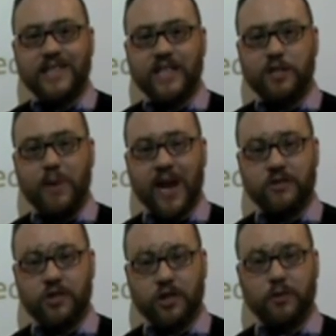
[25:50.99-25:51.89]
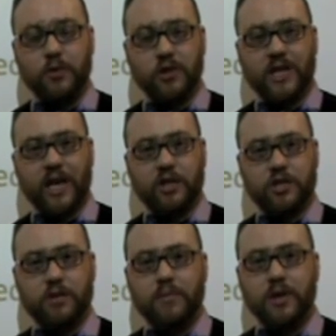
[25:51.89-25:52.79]
expands your
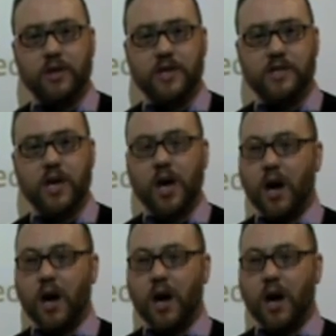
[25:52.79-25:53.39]
communication abilities.